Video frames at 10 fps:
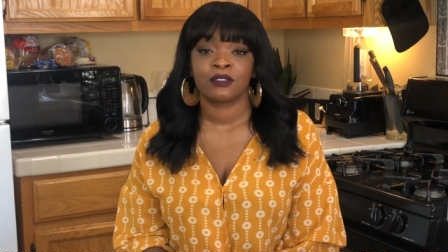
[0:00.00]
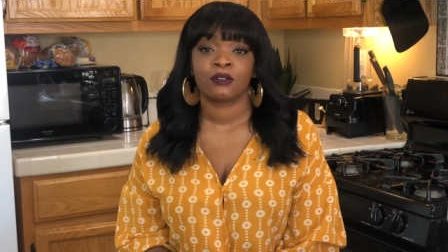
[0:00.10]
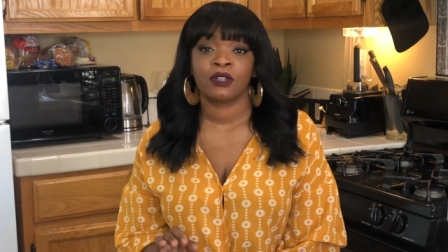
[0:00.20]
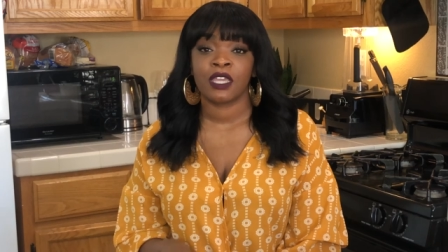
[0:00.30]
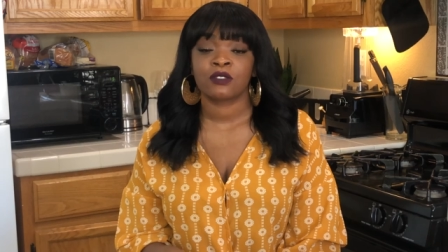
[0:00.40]
So
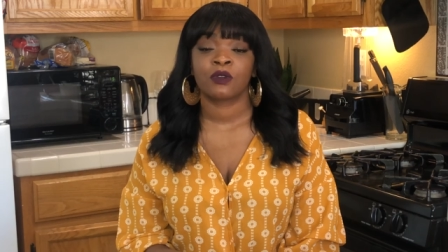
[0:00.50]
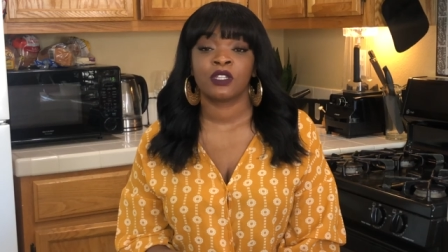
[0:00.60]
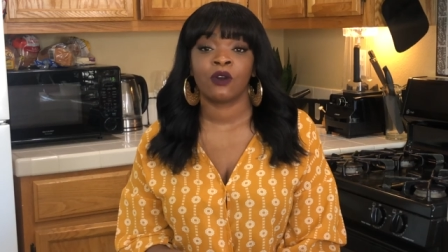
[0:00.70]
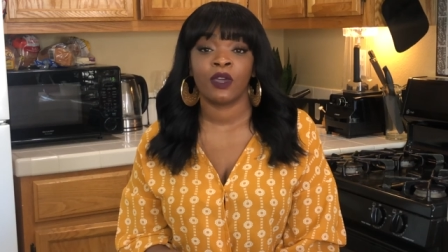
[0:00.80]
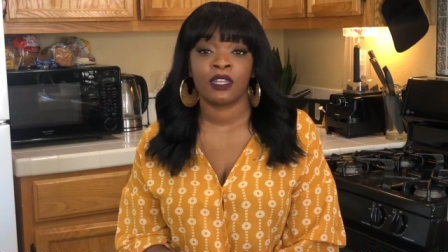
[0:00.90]
next we're gonna
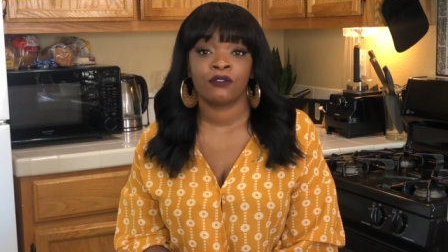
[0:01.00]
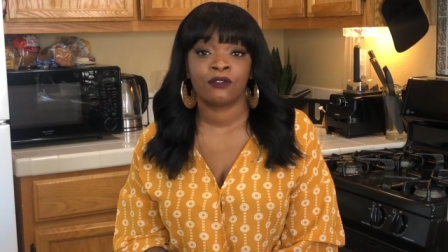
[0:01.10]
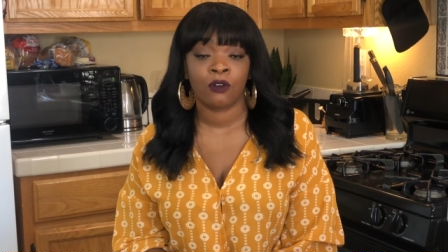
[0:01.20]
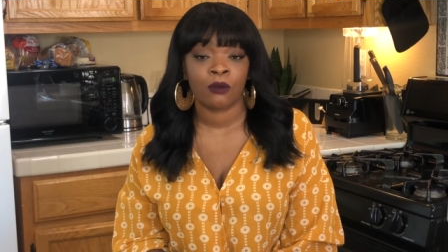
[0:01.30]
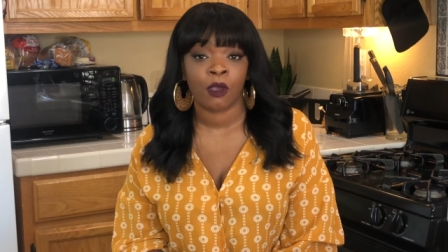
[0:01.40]
go ahead and
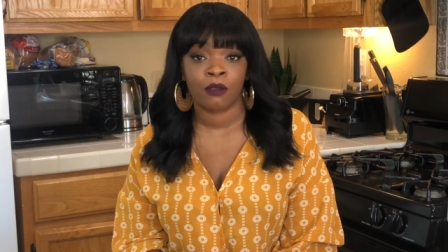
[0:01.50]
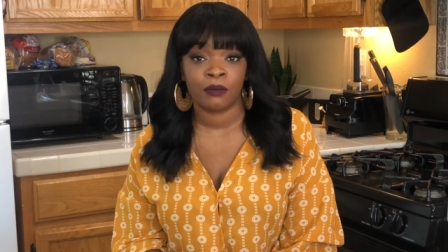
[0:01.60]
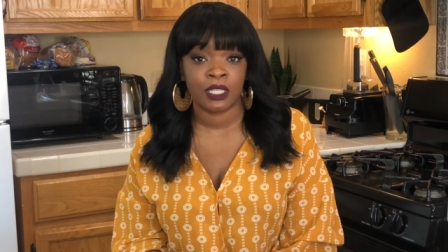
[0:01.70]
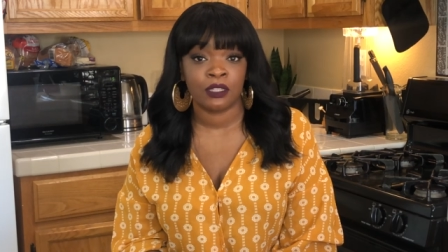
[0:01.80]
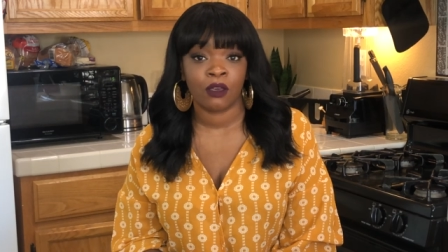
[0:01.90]
form our
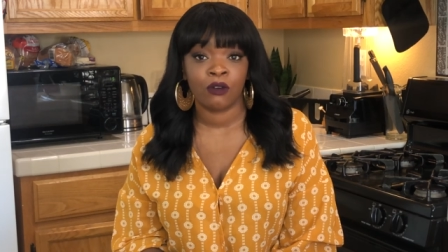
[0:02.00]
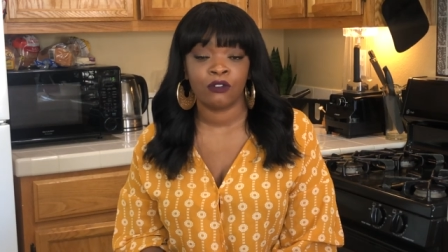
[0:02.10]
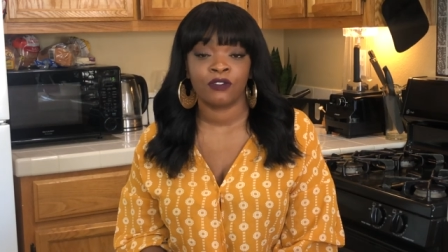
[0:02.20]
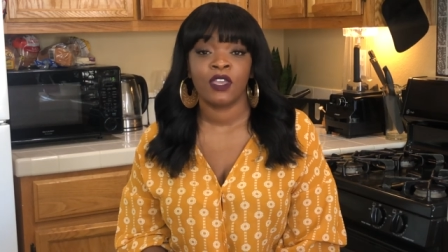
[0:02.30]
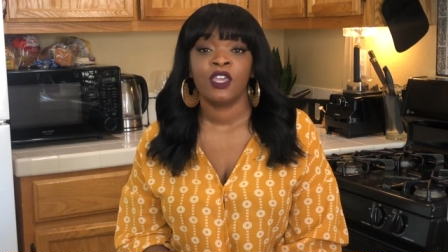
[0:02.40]
meatloaf.
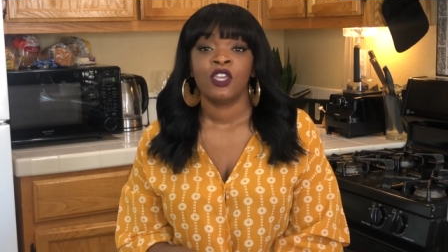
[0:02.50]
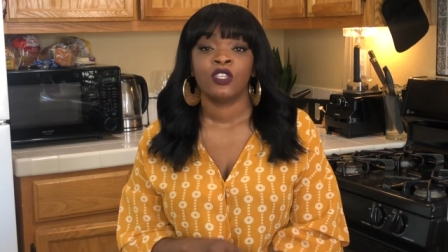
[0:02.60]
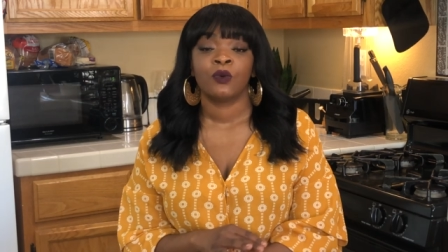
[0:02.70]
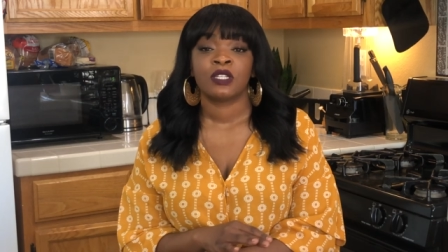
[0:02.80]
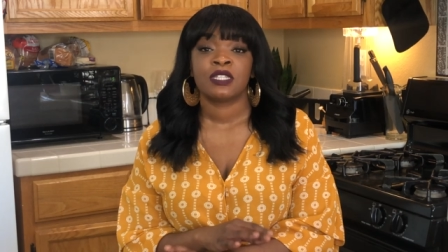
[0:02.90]

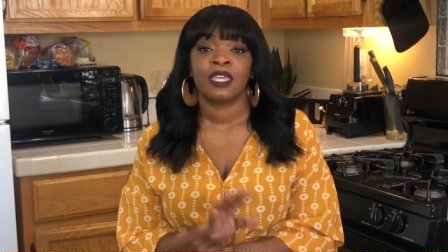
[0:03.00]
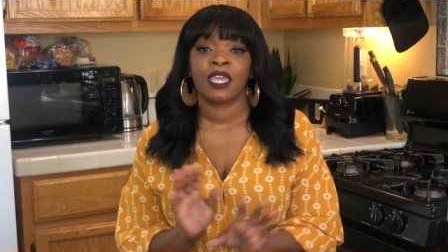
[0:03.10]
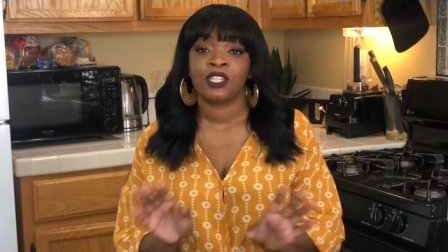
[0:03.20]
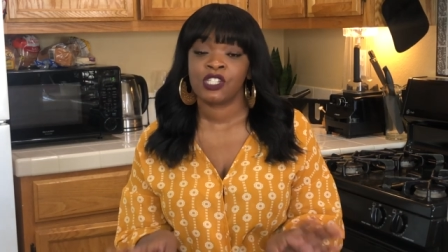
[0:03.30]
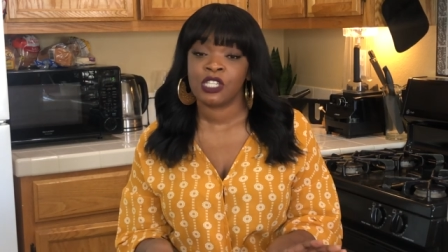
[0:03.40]
You wanna take
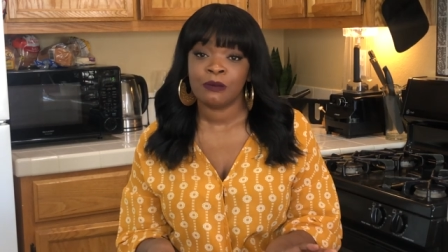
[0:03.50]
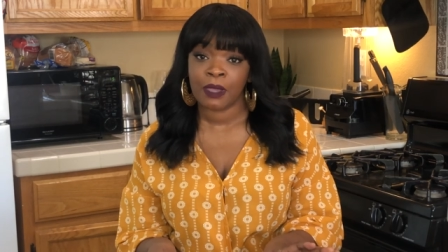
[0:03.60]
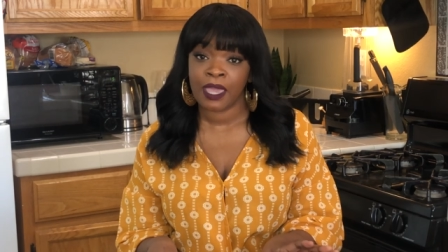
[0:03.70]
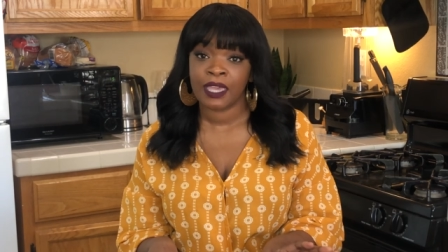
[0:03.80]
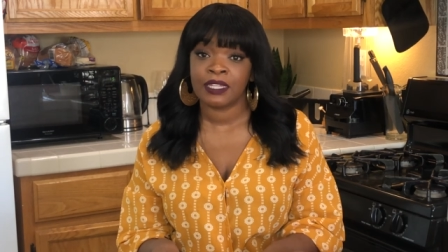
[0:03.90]
a sheet
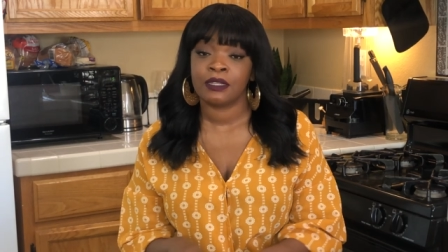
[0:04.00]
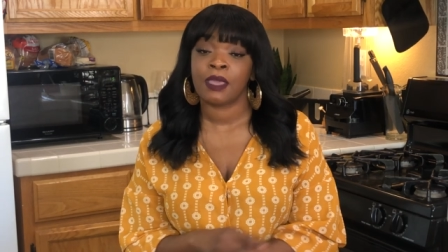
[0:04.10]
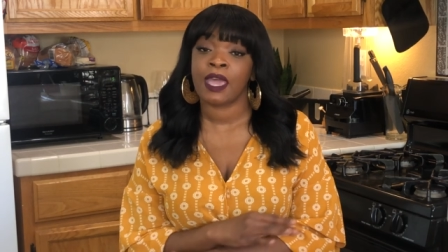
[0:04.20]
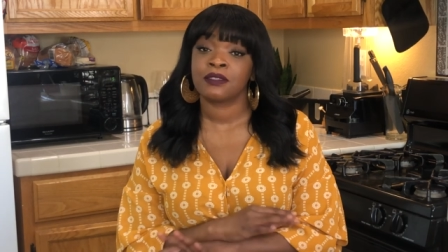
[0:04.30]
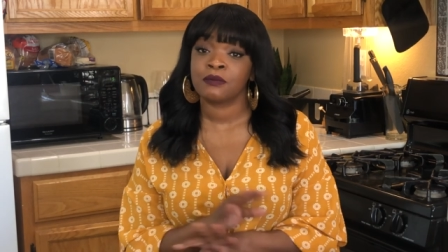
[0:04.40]
pan and
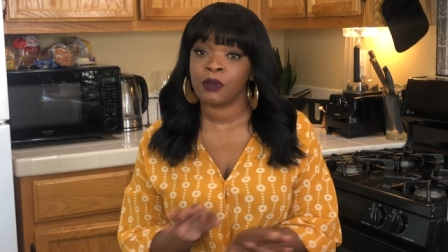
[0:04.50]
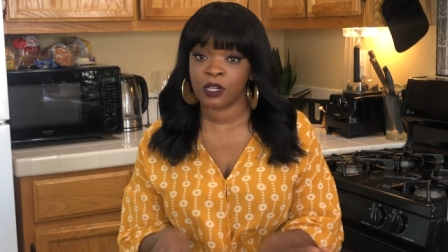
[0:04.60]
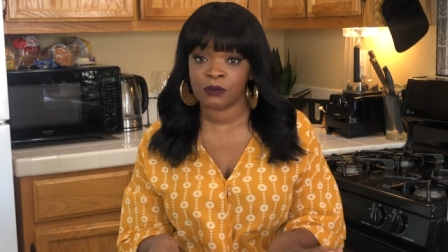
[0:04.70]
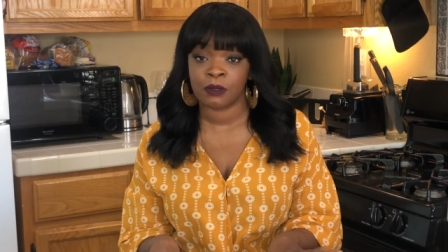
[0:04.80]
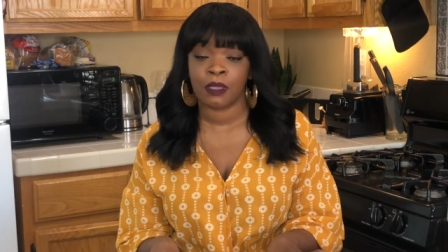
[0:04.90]
add some
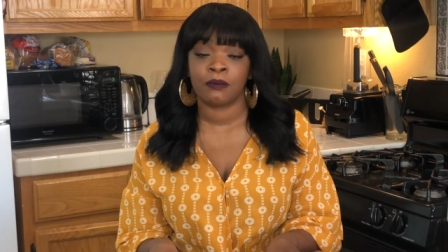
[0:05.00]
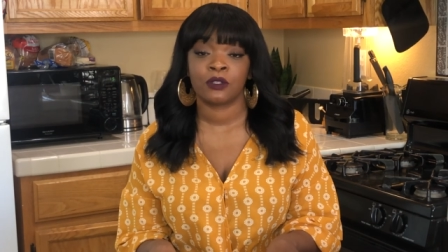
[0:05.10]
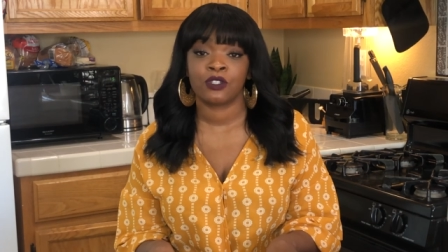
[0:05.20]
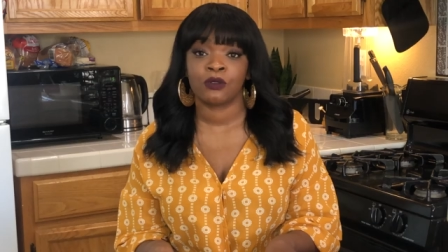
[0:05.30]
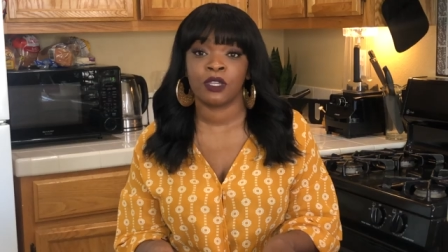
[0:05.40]
parchment paper
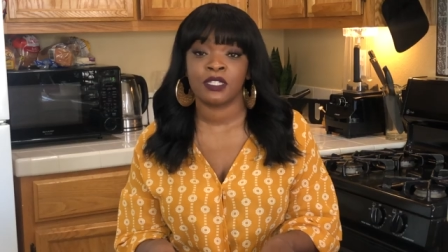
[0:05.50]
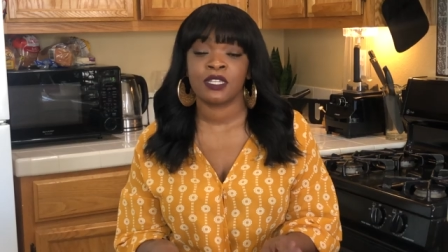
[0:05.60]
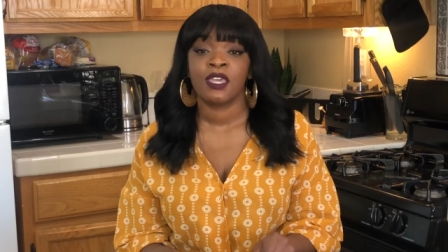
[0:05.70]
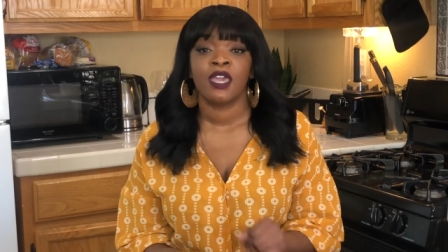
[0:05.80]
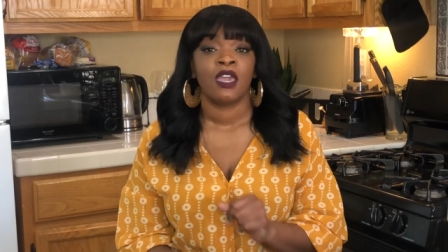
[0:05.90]
to it.
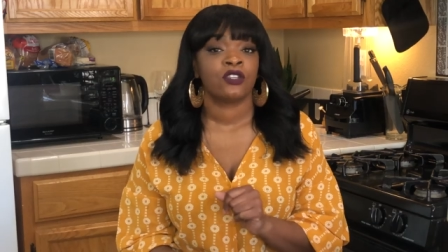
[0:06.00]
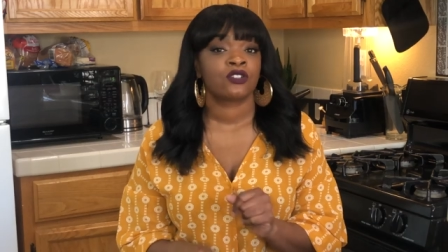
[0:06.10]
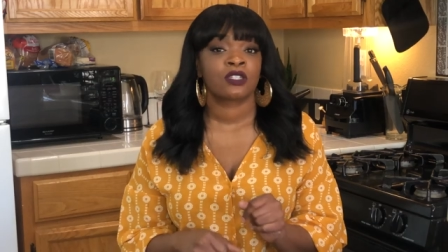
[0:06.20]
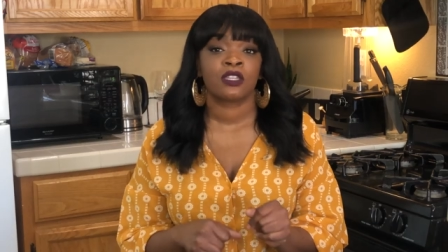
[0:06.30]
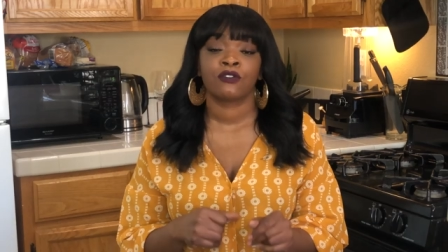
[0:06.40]
And you're
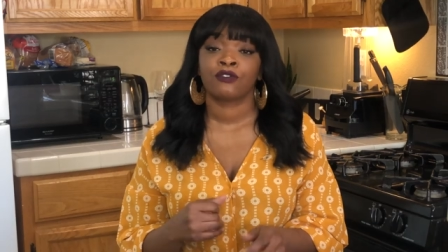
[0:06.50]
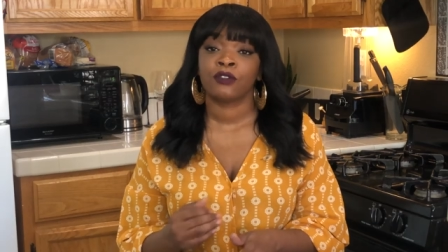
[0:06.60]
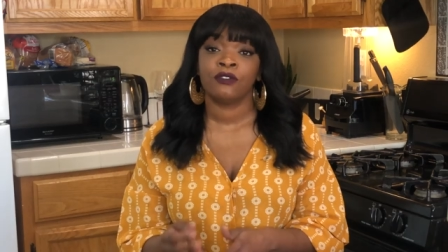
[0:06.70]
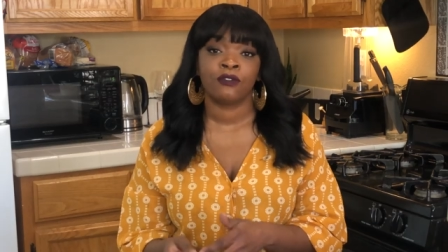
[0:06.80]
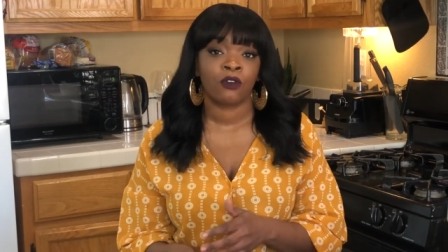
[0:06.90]
just gonna
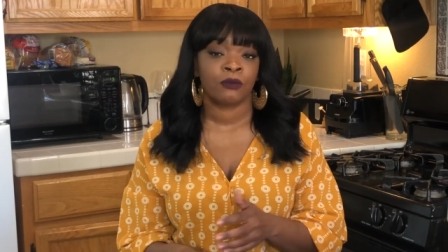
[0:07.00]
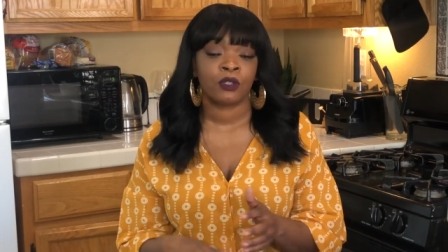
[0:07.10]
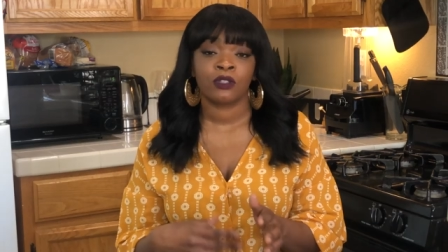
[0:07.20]
free form your